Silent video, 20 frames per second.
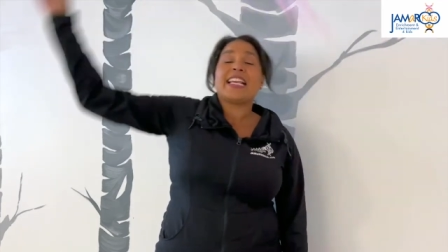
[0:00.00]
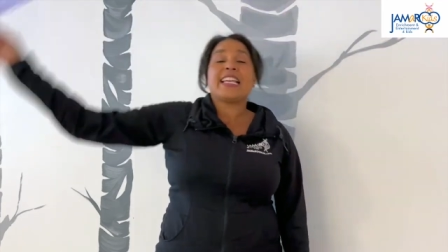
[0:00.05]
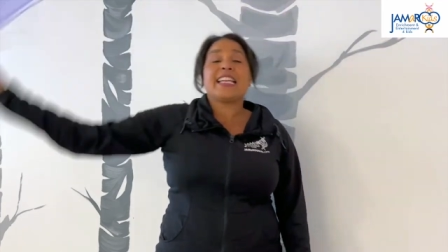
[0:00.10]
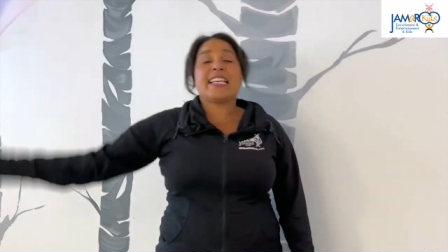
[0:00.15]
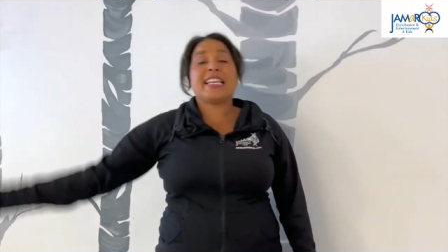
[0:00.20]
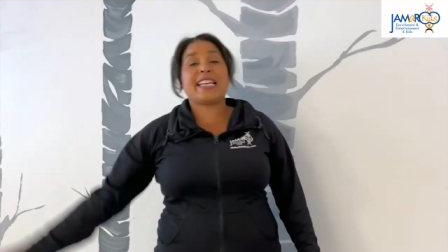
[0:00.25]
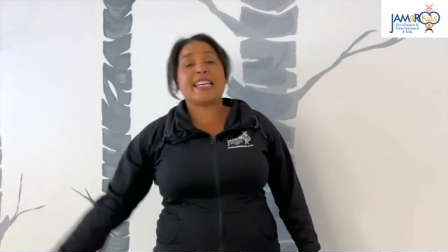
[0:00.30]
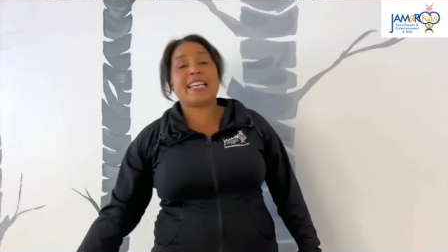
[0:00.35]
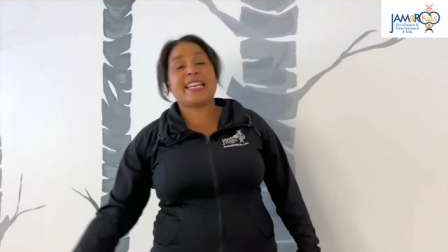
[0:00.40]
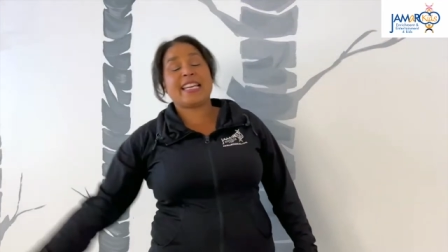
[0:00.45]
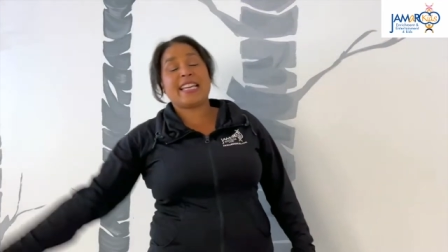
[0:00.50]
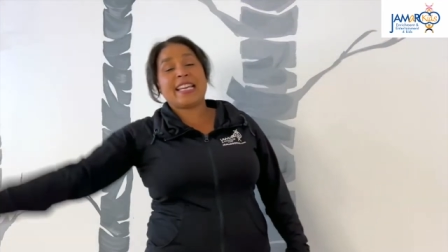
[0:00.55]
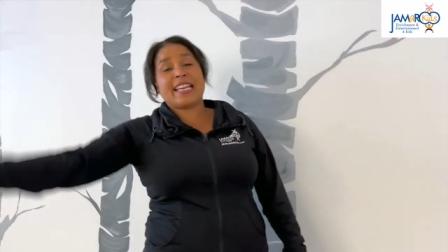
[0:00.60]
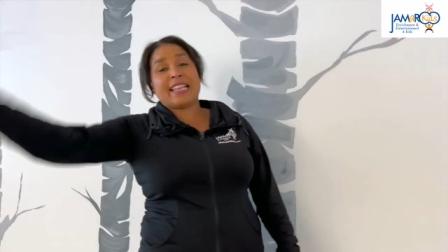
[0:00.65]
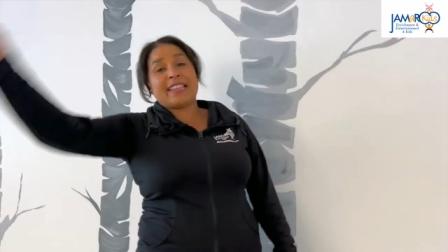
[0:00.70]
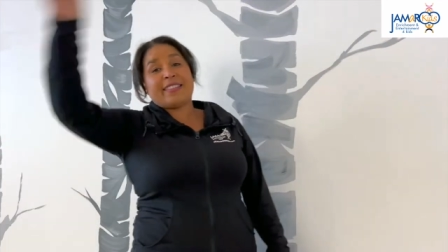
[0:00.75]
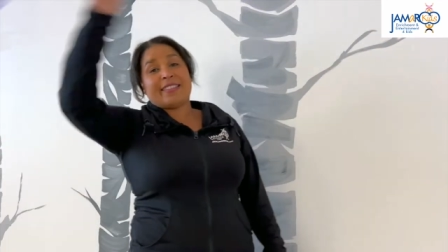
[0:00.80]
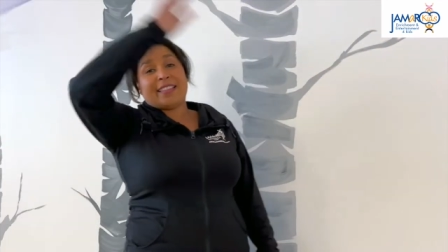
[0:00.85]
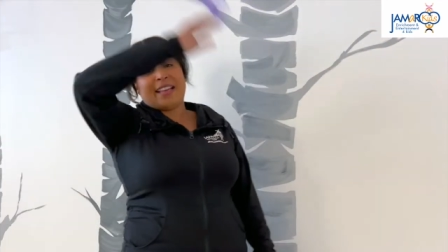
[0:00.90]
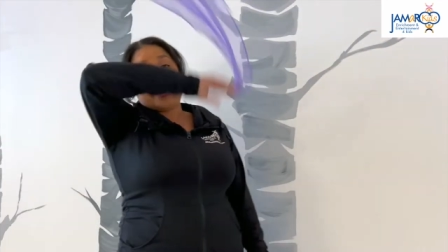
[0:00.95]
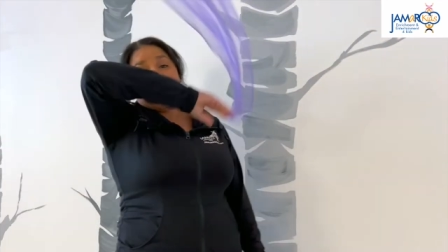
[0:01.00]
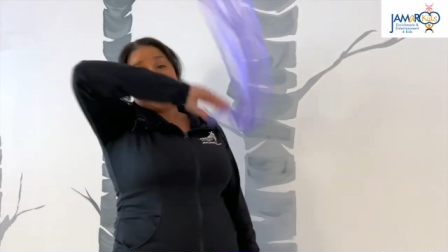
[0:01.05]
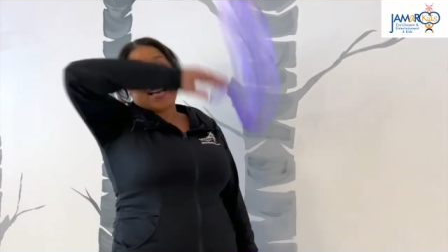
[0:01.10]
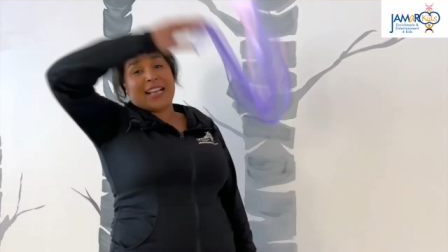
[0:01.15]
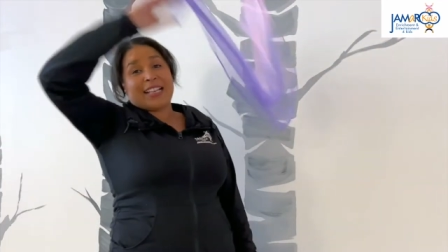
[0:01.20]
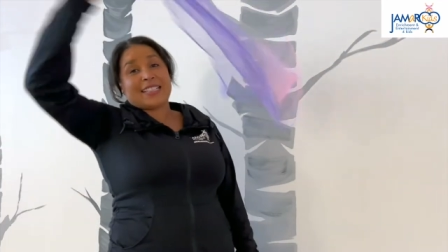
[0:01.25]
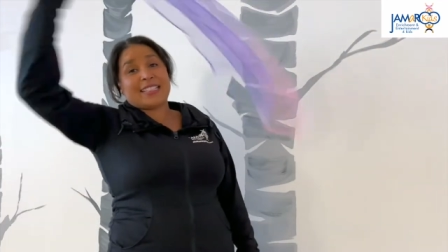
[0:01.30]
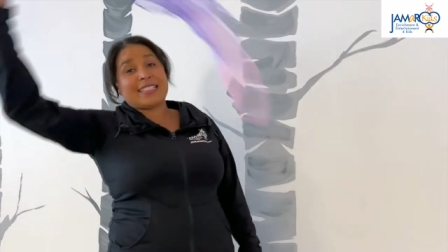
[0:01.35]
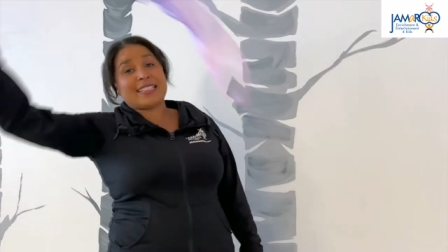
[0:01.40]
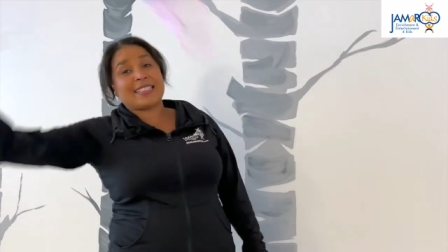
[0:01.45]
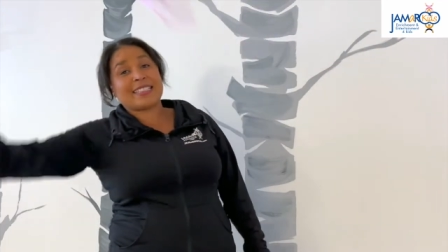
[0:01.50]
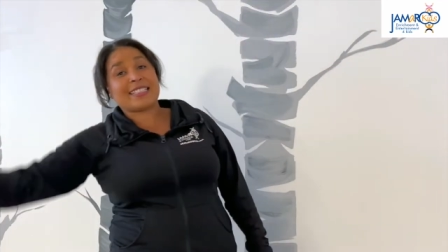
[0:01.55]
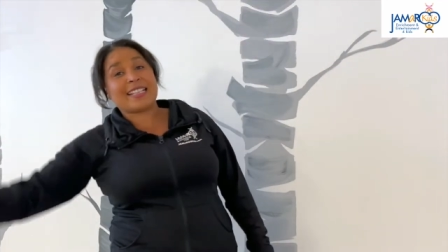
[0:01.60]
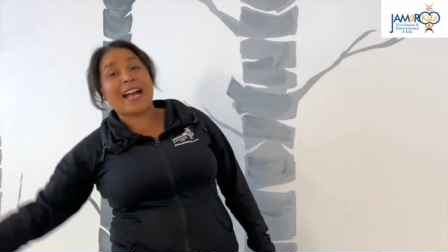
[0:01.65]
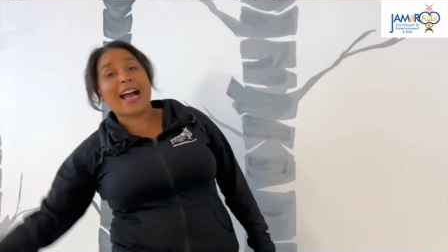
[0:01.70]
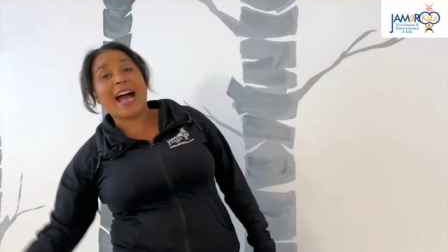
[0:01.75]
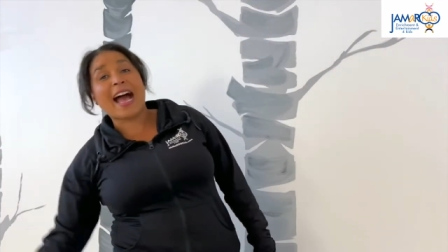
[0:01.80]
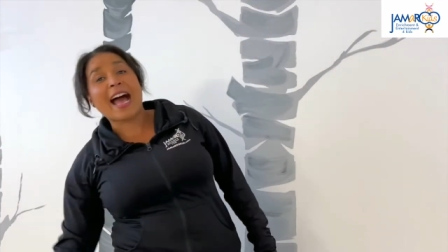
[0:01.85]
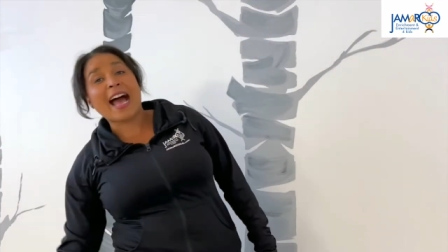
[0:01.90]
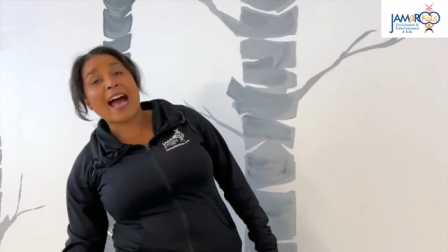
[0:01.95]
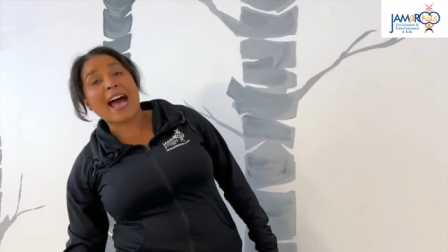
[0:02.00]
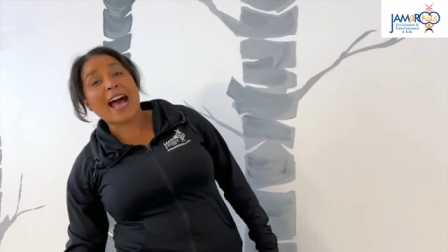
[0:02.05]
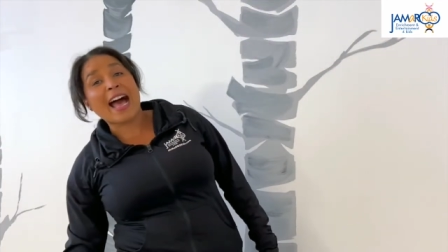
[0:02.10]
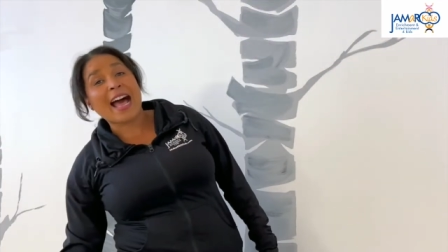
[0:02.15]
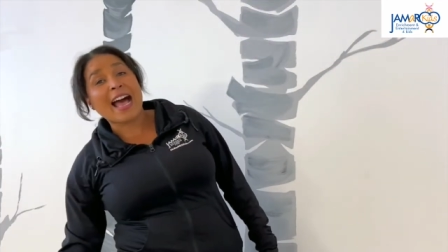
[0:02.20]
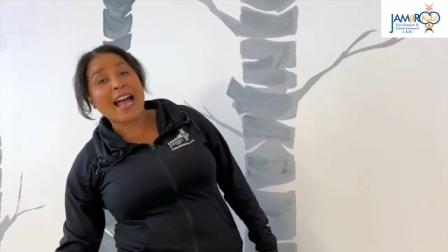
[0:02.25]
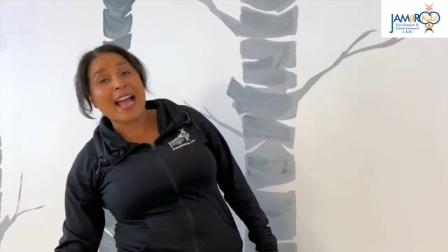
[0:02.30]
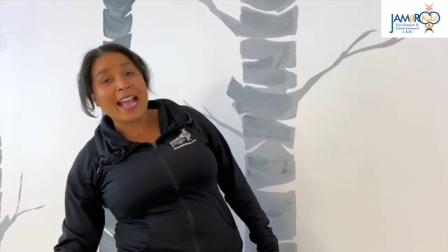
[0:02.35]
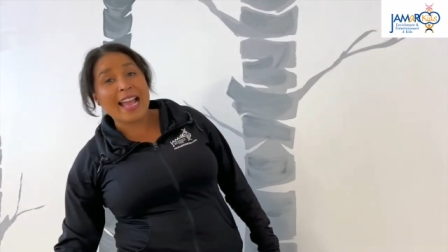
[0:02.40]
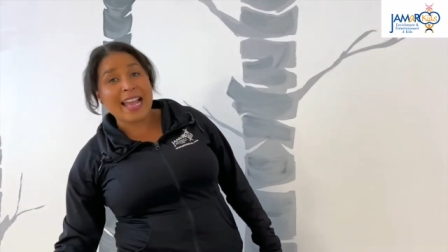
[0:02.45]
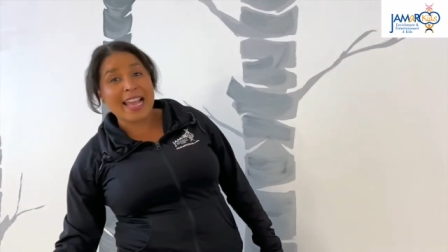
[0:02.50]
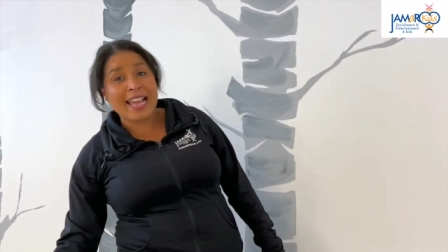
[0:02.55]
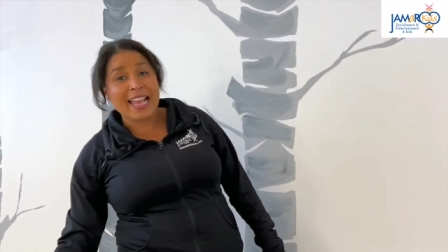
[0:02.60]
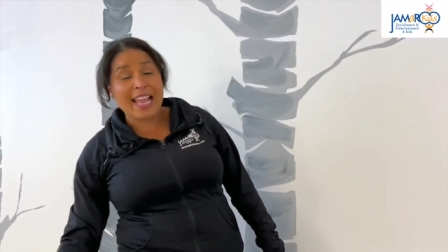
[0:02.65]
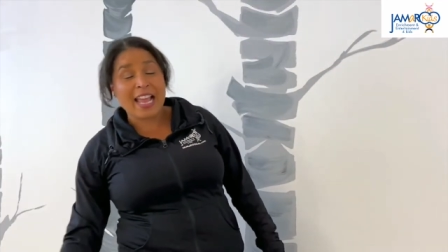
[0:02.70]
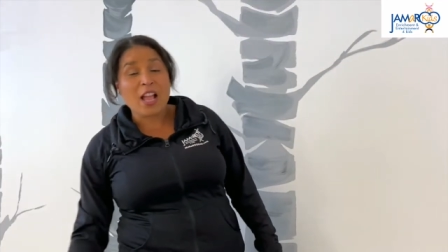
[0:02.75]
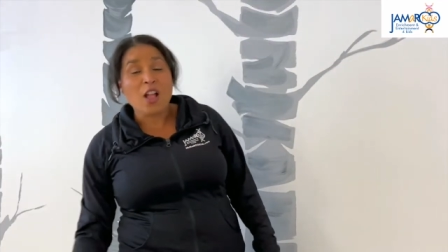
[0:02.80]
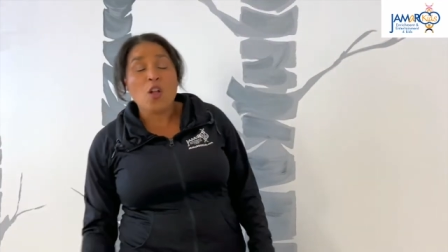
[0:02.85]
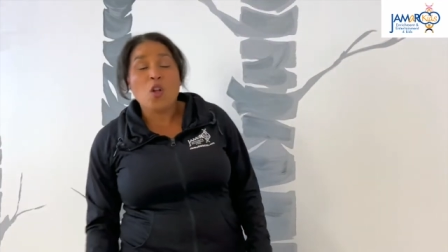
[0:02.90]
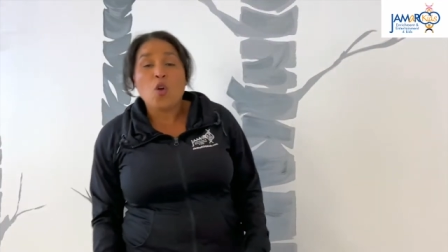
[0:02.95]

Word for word: in the sky.